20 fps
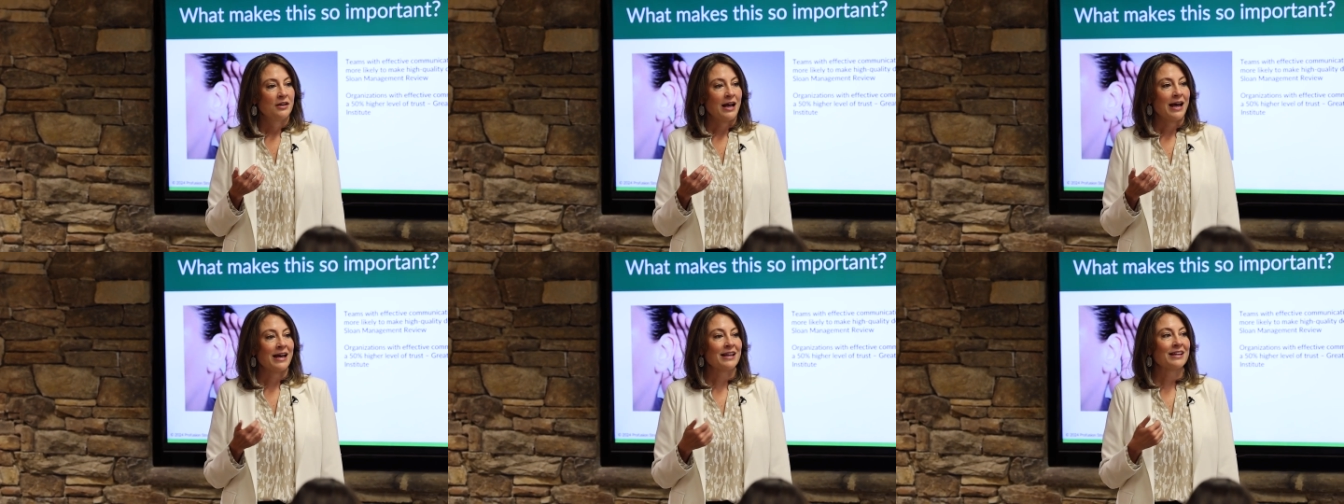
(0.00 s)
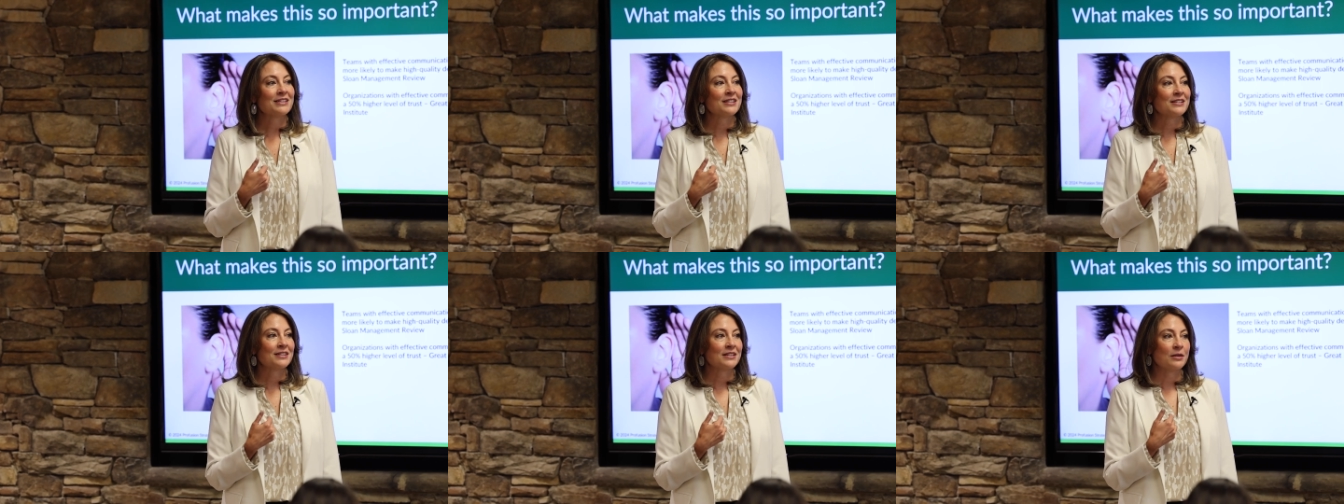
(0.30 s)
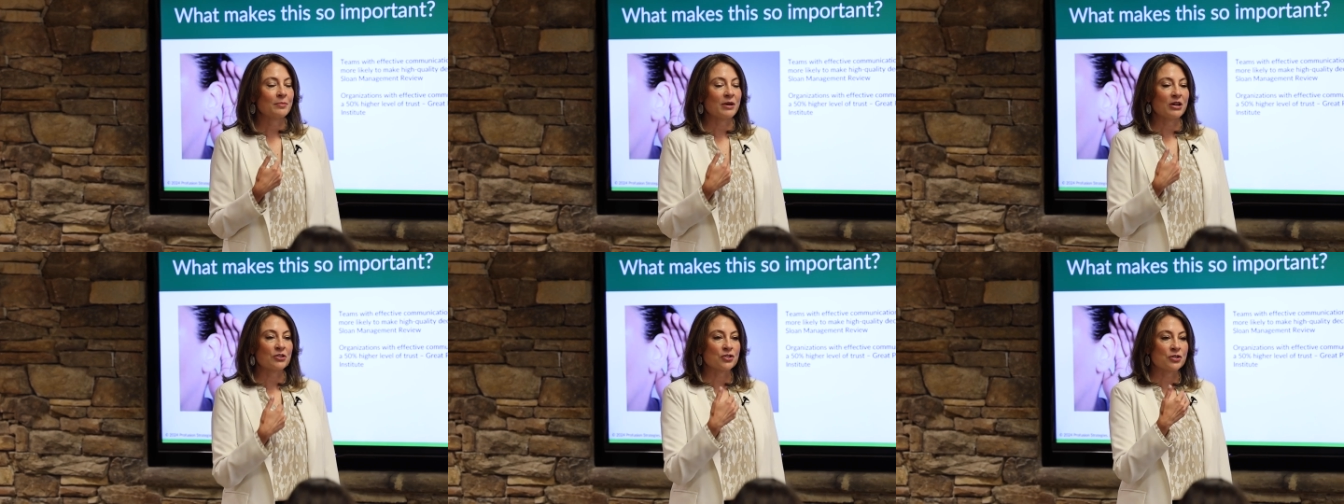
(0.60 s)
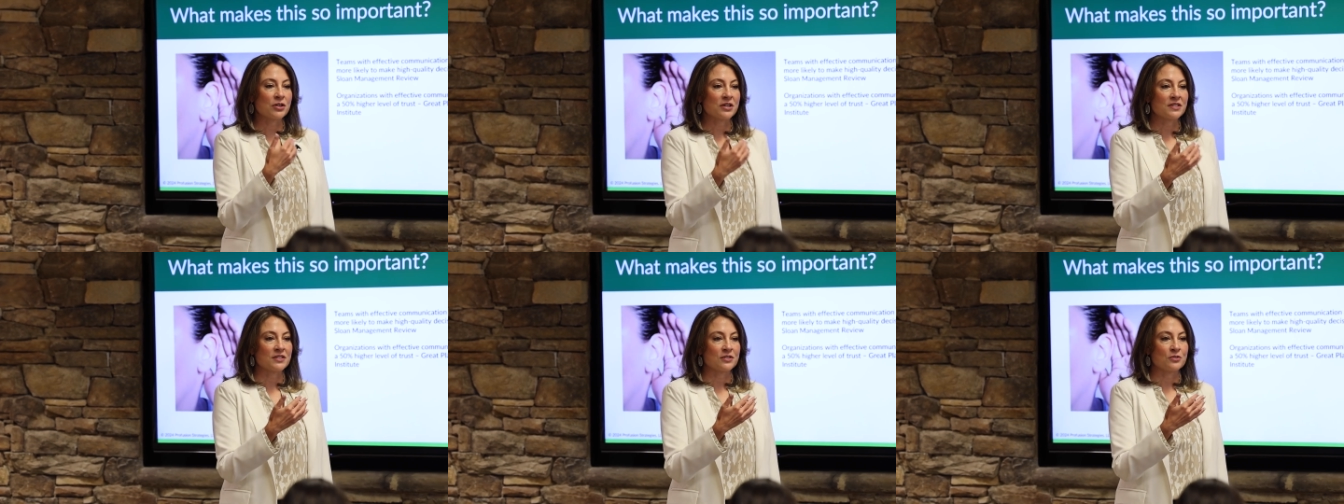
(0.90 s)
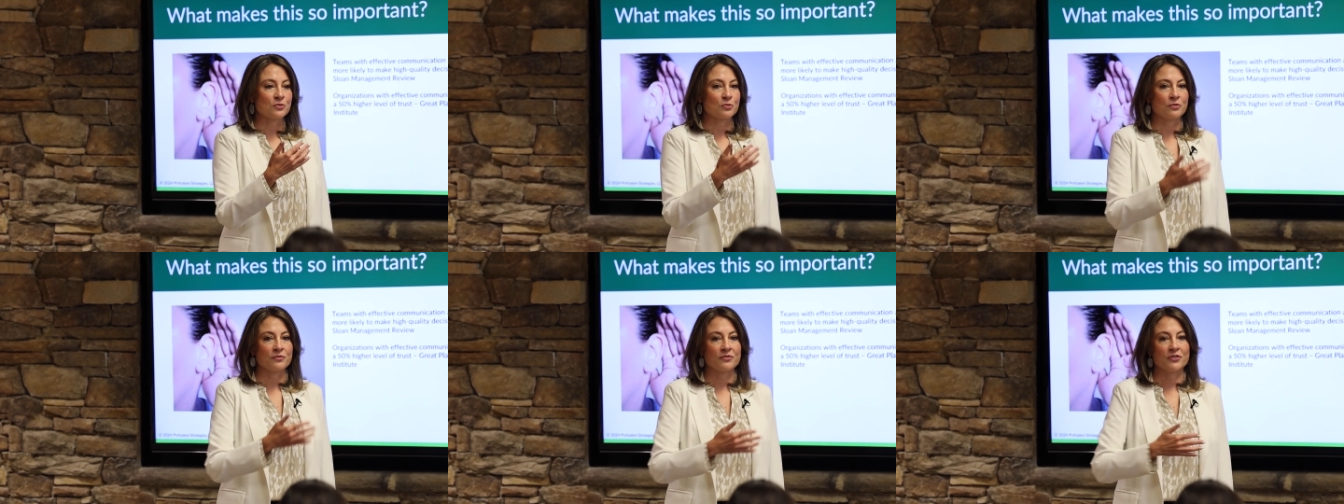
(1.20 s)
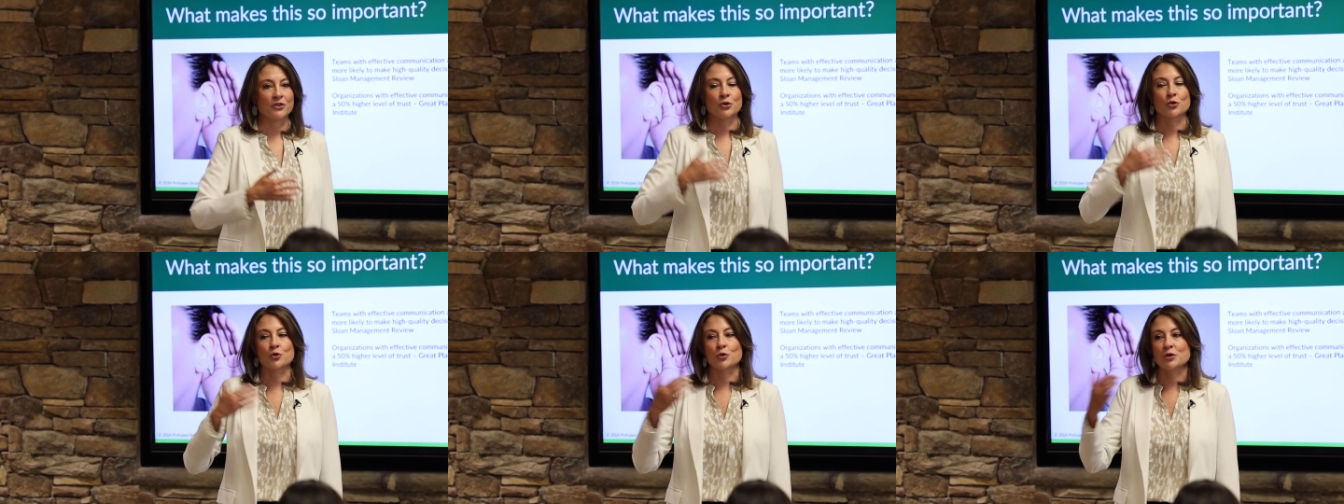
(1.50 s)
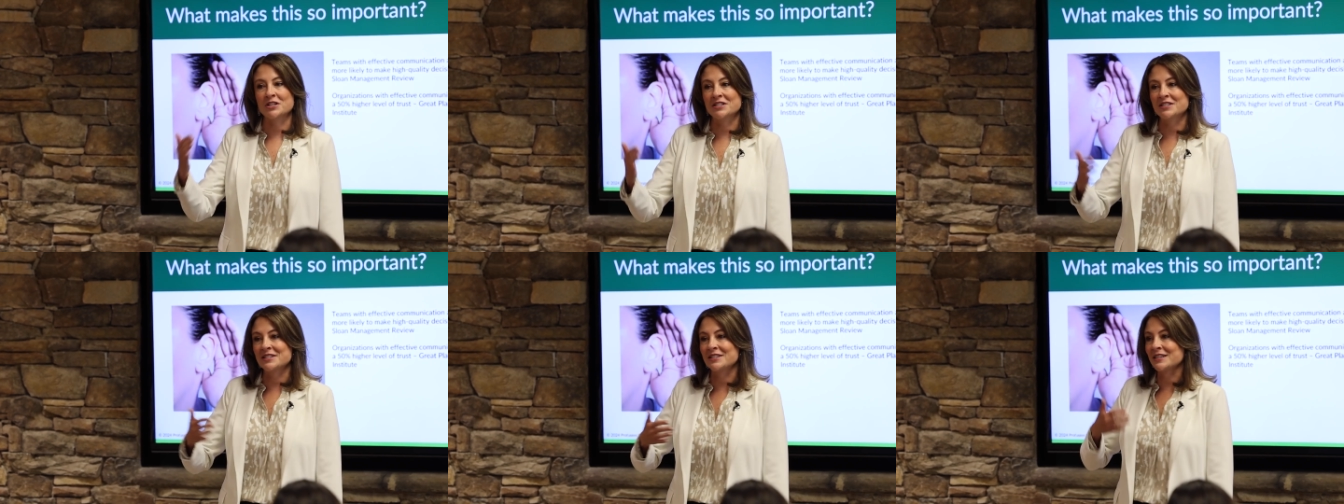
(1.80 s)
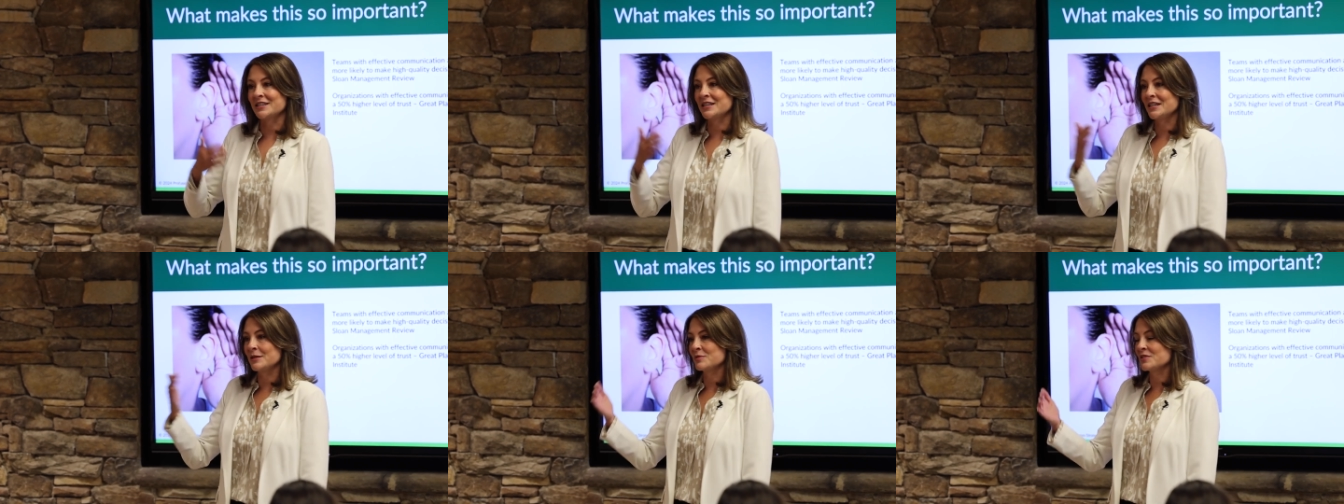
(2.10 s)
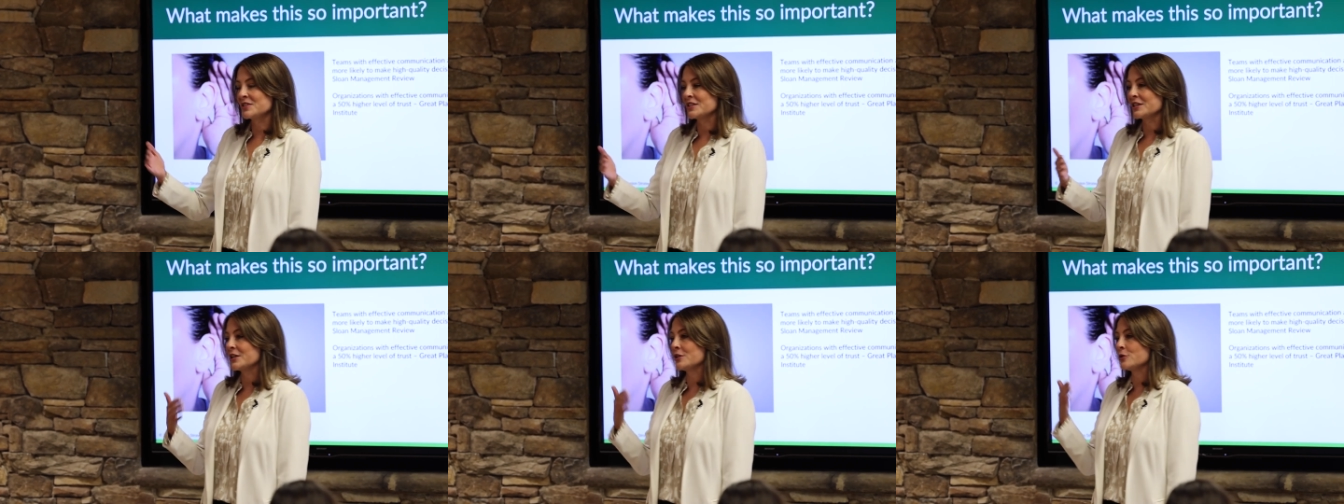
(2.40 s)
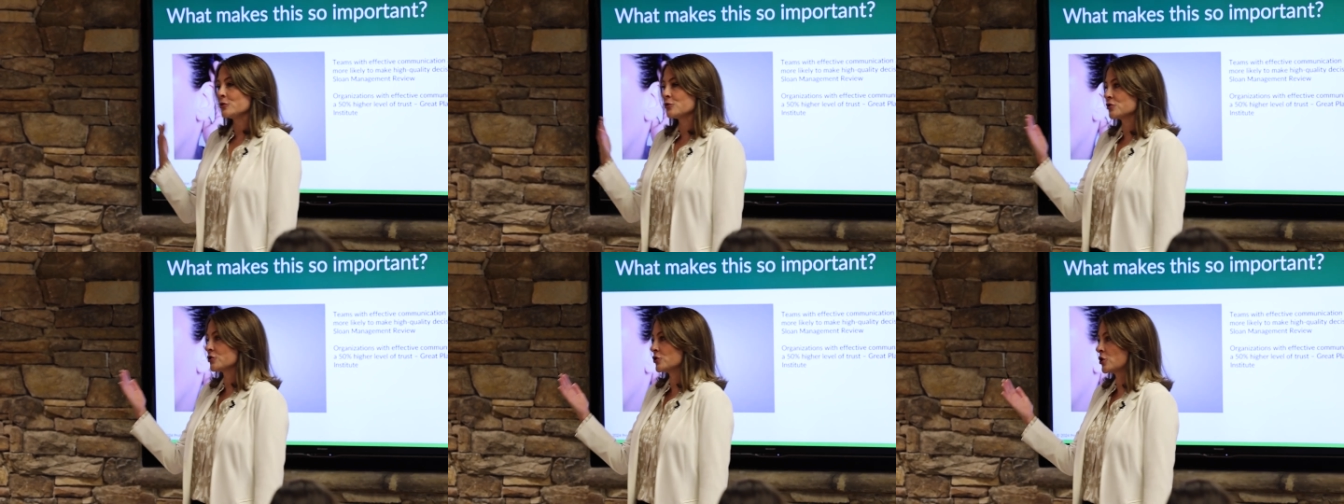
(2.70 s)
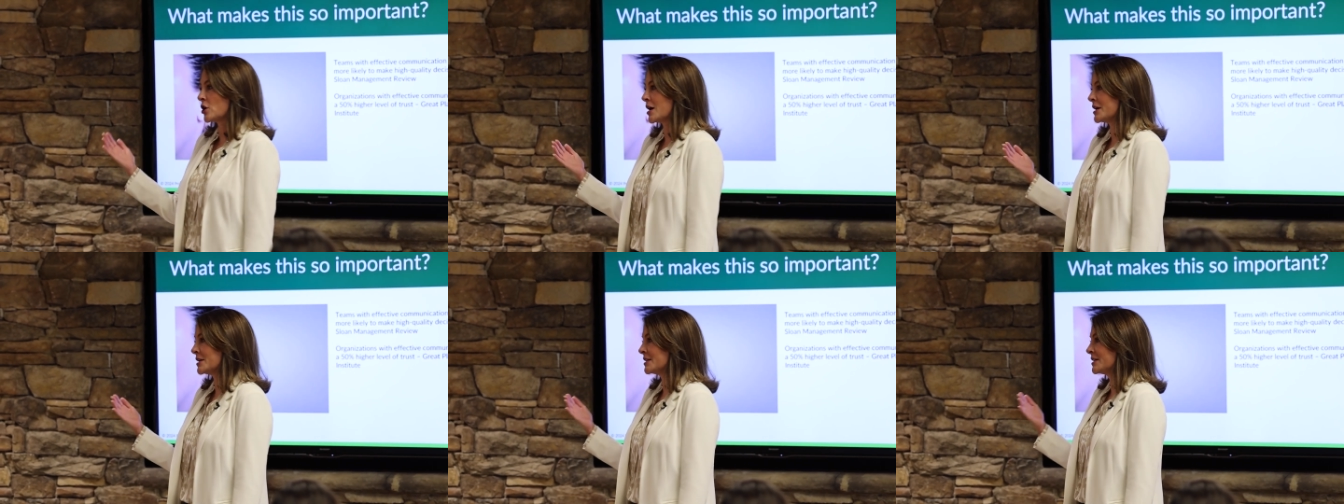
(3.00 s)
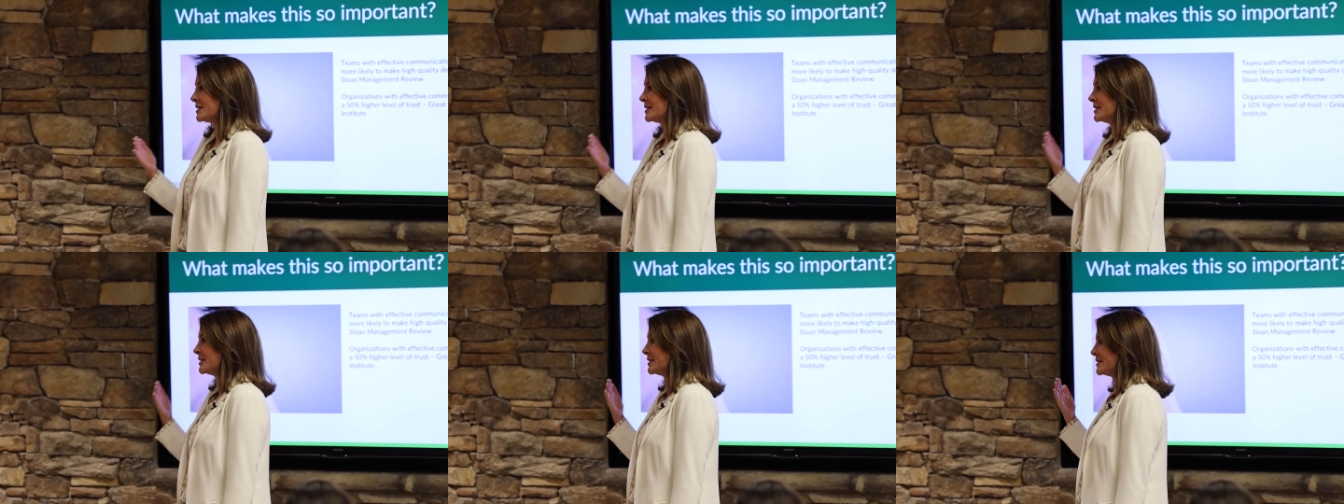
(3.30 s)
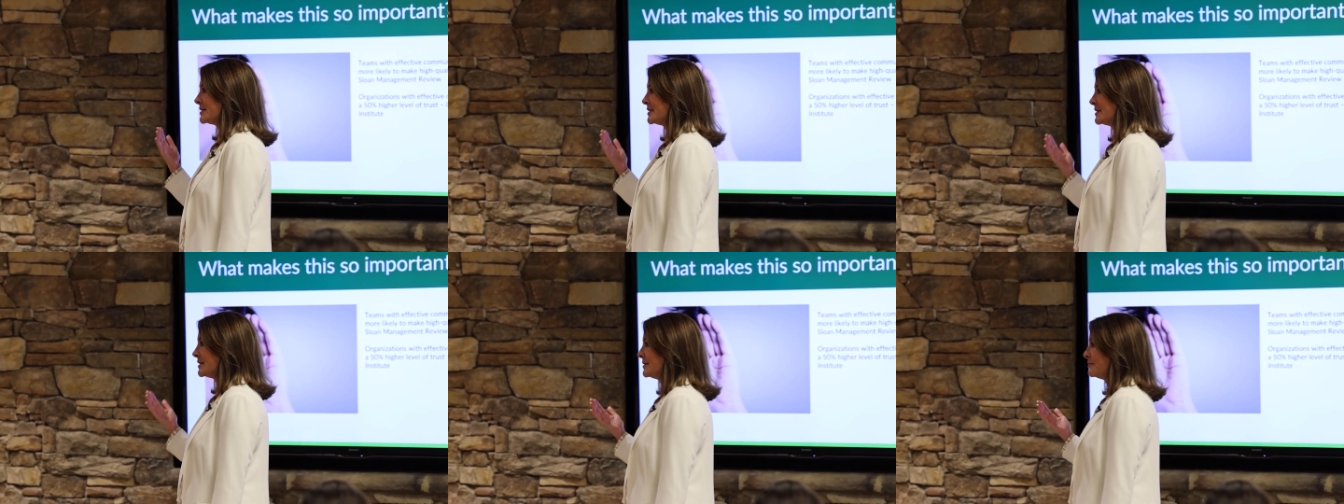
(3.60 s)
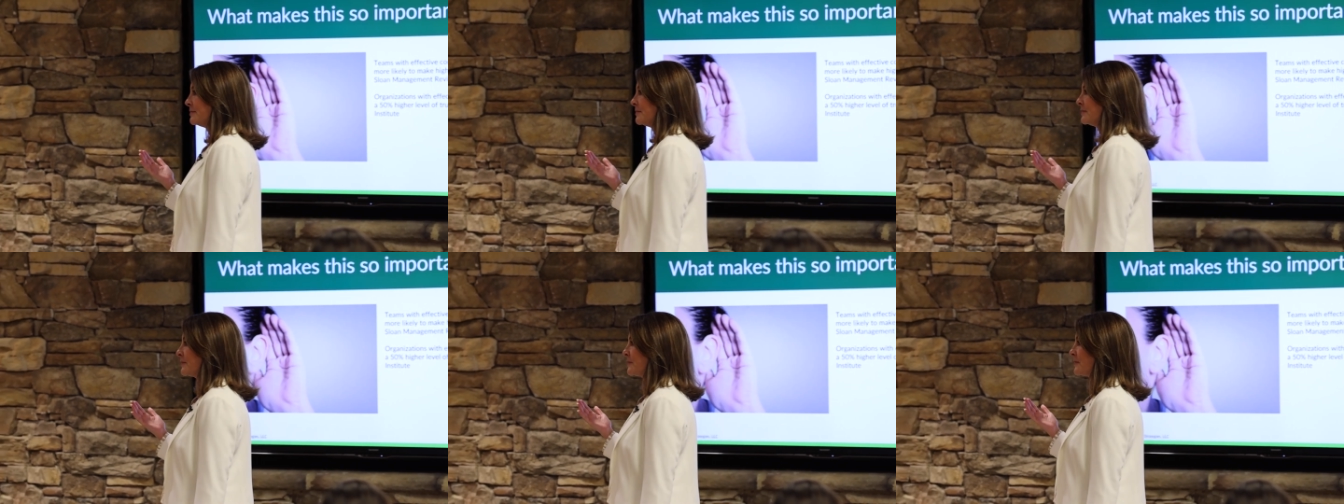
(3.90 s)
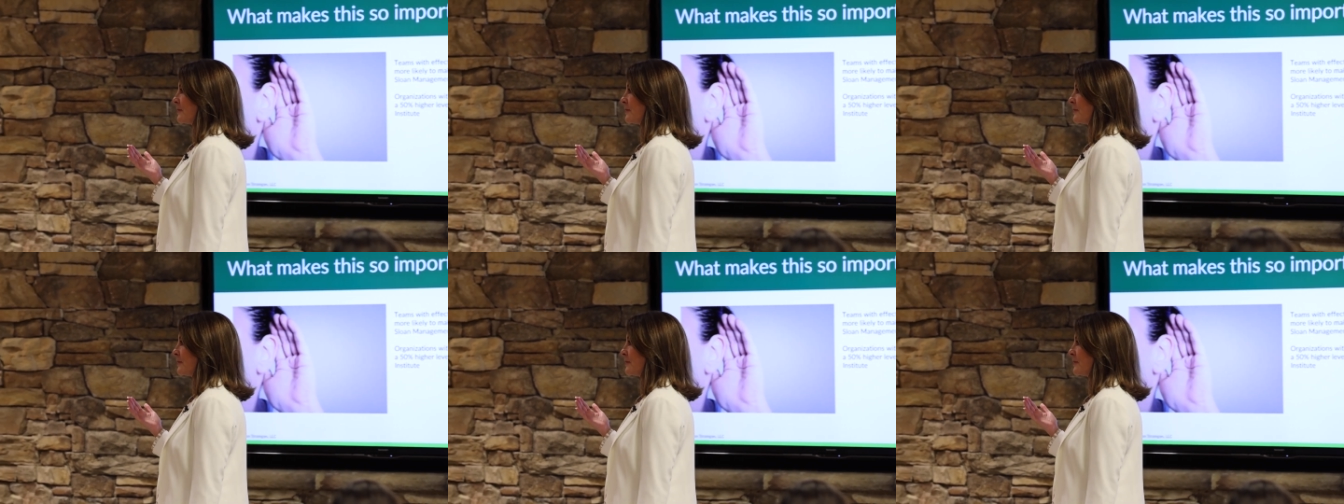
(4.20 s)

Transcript: I like to think about trust as sort of the grease that keeps the gears grinding in a team